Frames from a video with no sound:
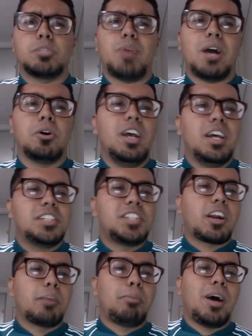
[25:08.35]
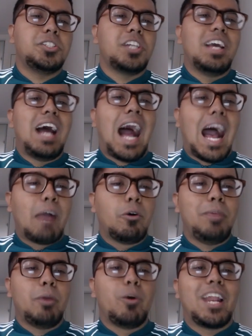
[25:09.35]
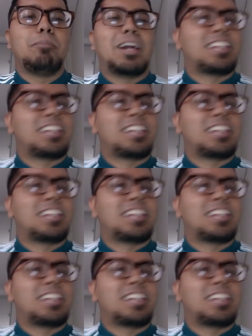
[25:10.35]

wow, Sucker Punch, I would be winning.